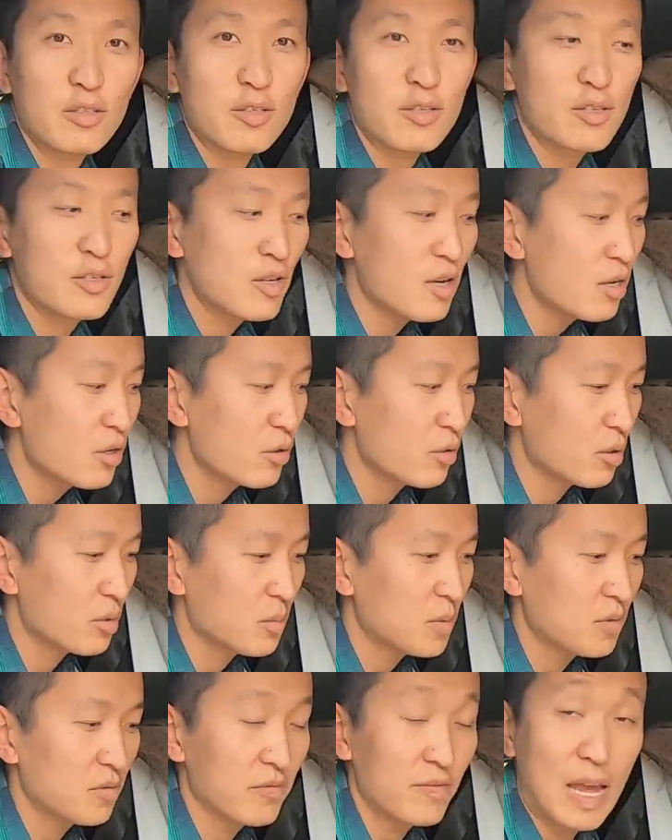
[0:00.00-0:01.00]
So this is our
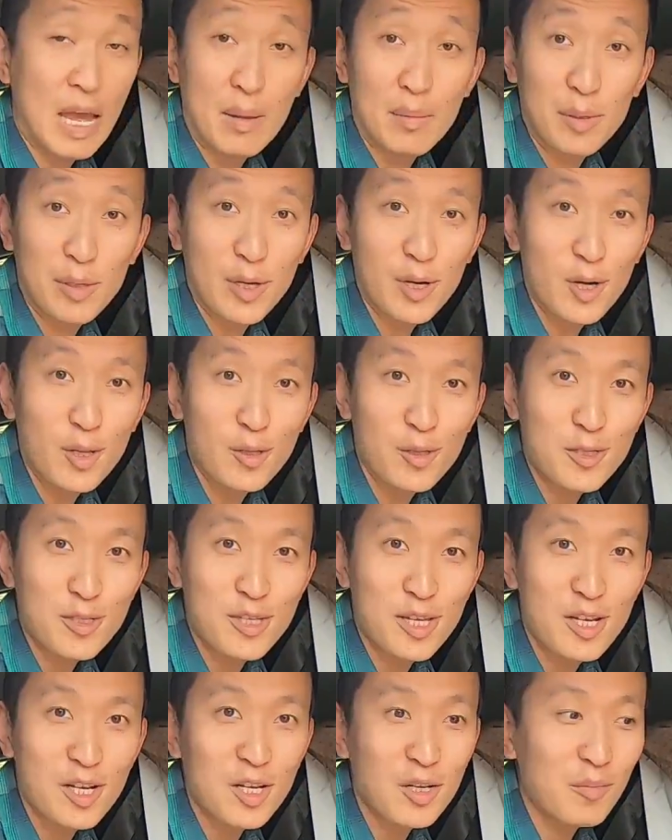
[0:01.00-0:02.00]
normal family hauler
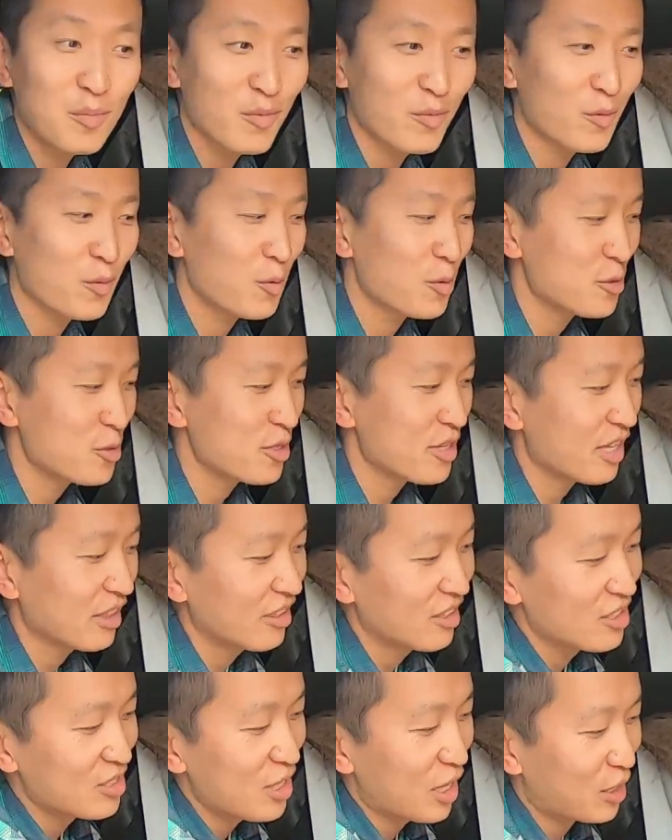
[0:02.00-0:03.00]
setup. Of course, you
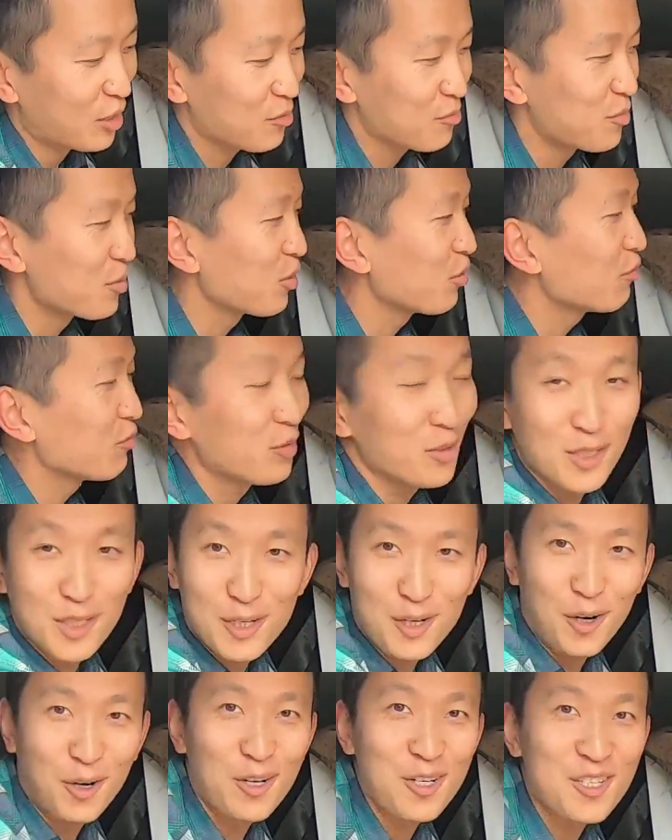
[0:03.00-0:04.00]
get the second row full
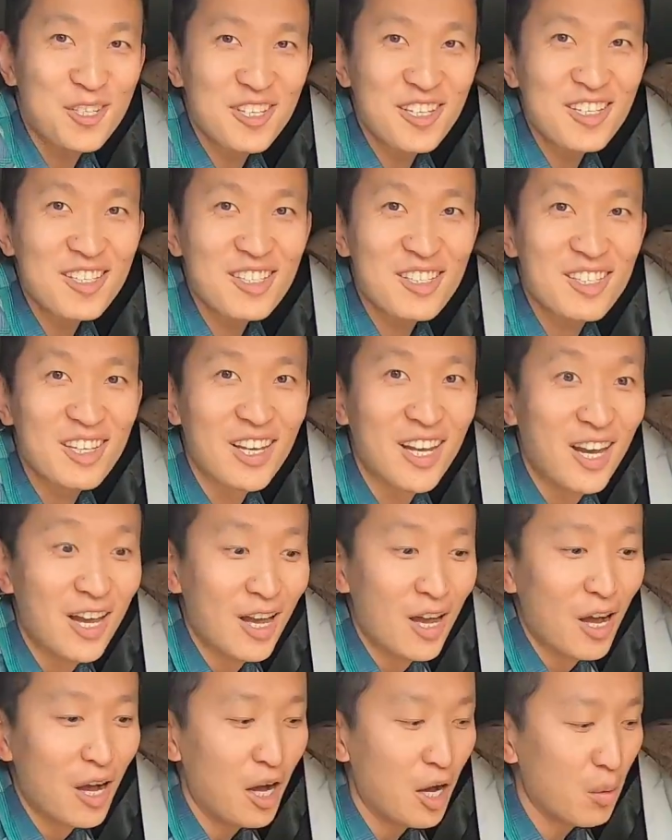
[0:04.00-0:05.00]
of car seats.
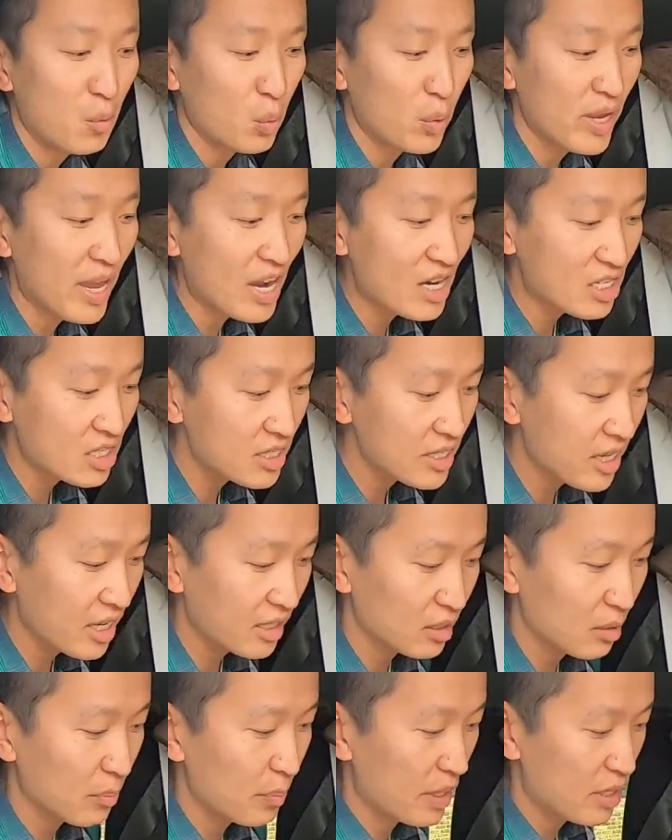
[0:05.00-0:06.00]
Um, we actually
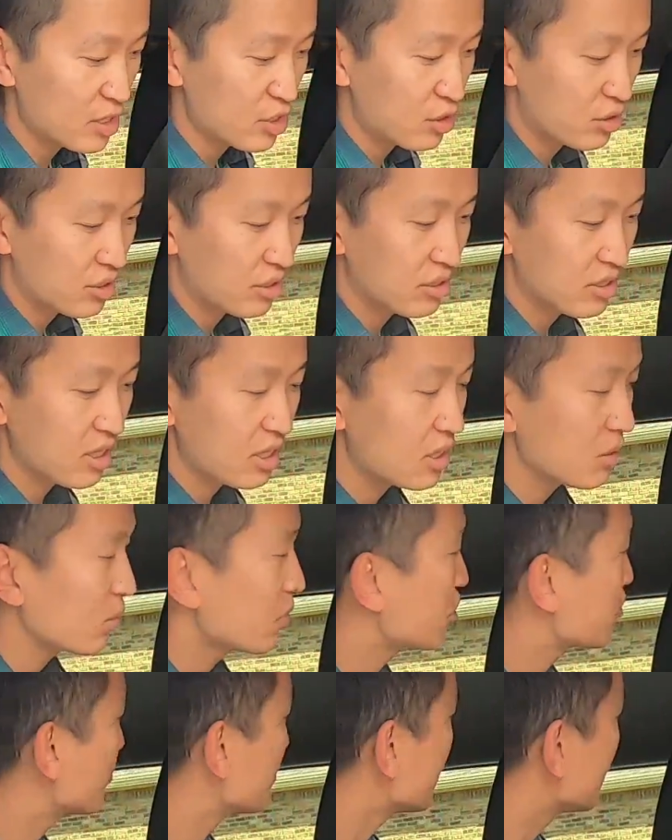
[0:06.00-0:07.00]
got the bench seating,
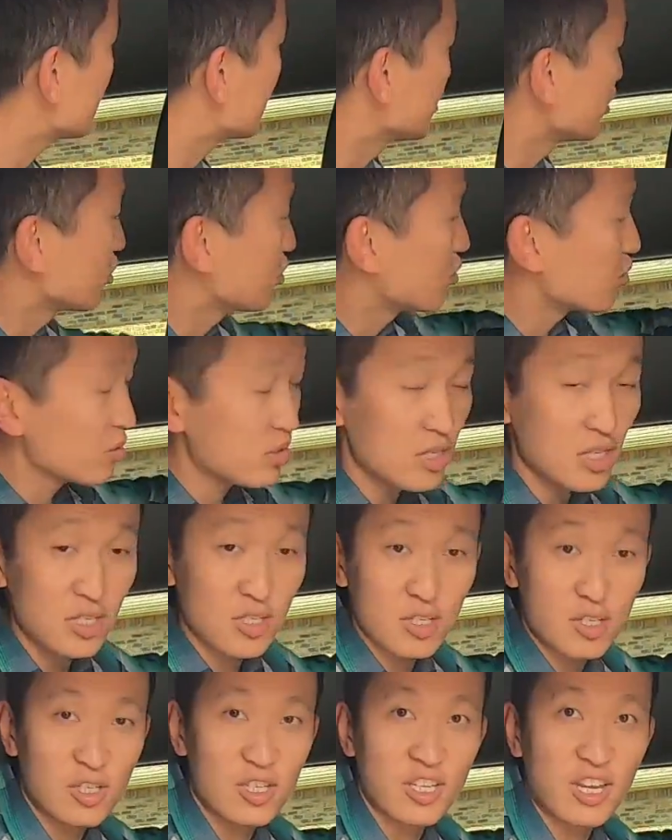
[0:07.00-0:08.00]
which means these two
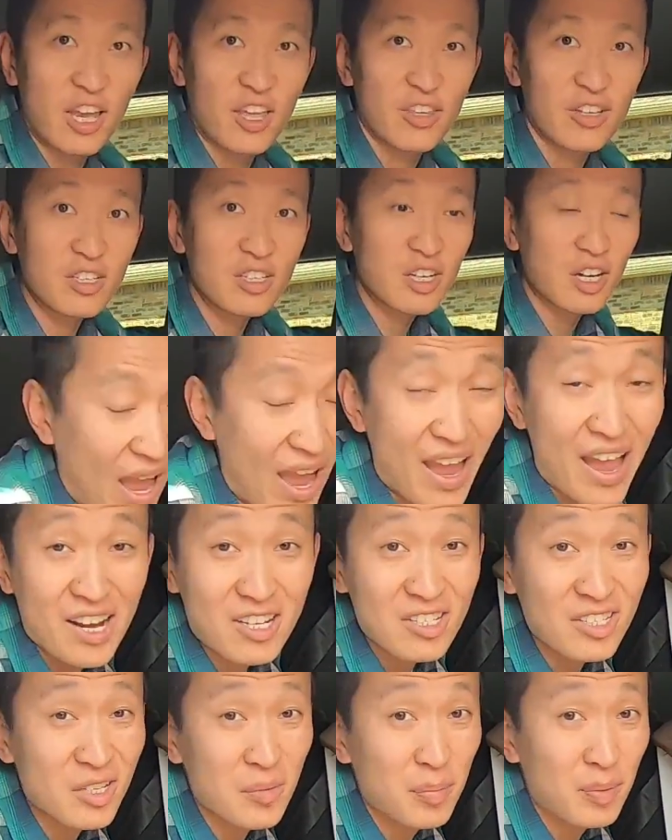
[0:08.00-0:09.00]
seats are together. I
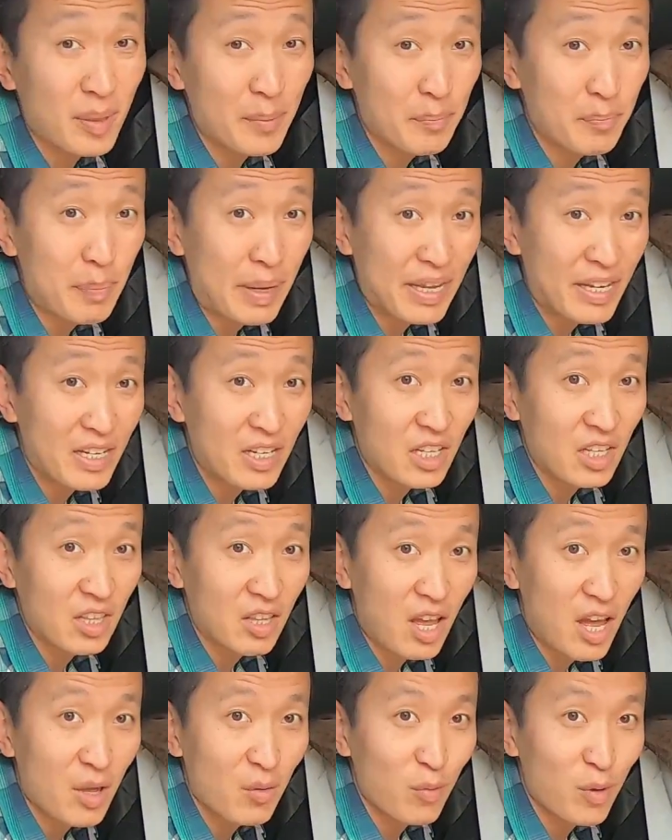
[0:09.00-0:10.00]
actually debated a
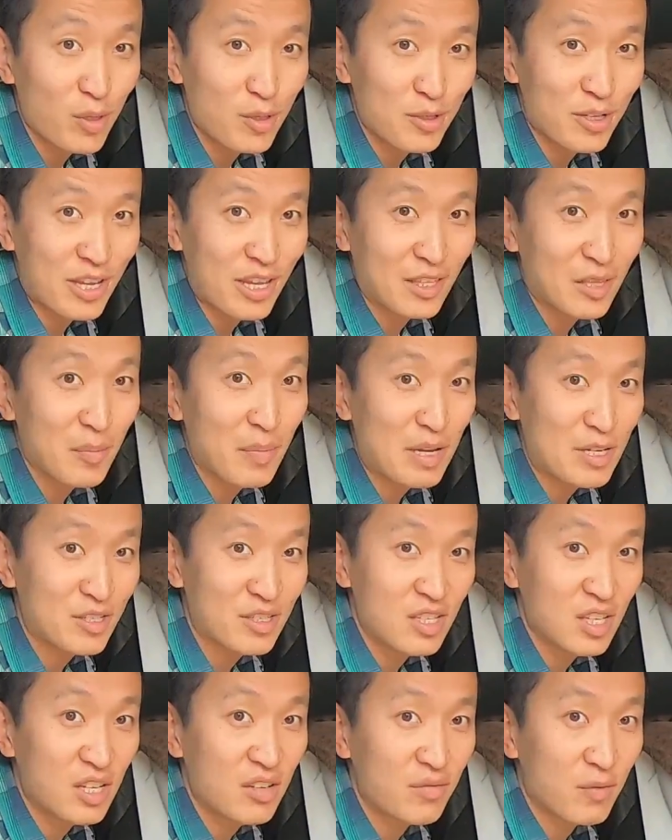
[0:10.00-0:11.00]
lot whether to get the bench
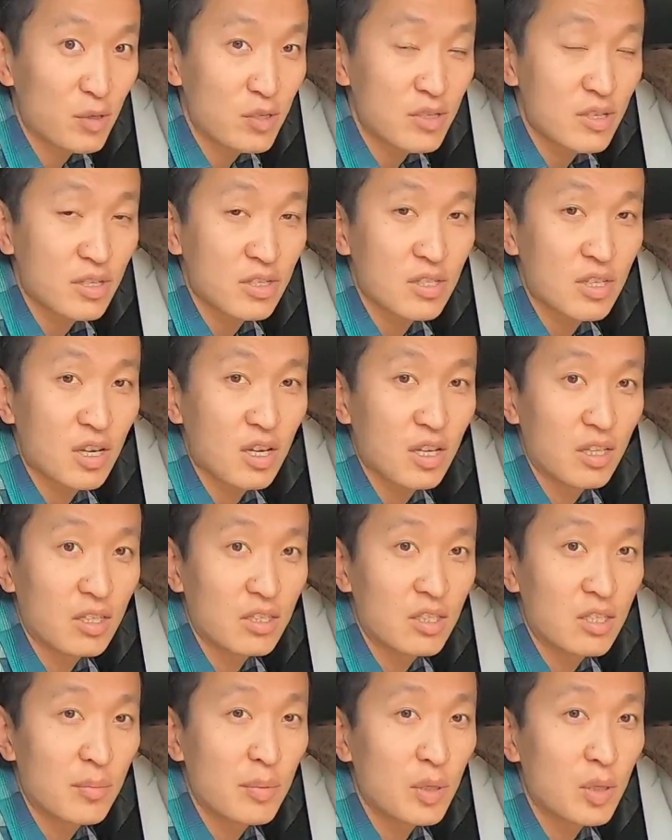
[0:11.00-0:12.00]
seating versus
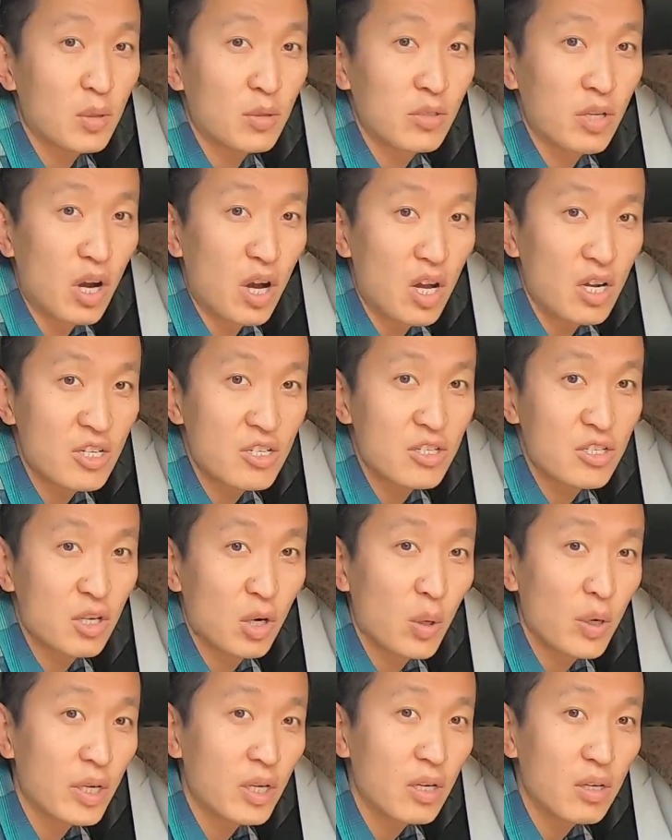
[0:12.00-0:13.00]
uh, typical Dodge
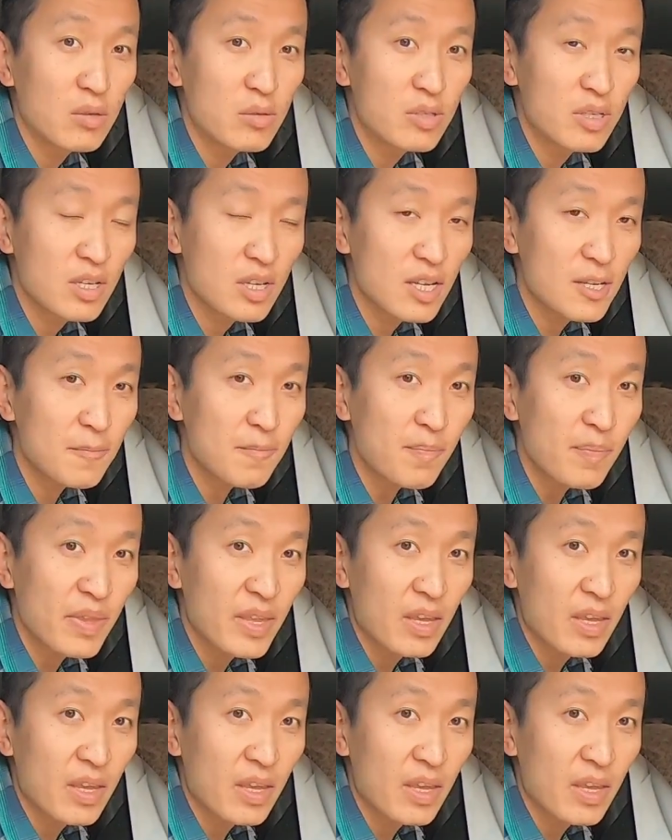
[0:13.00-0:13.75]
Stow 'n Go seating.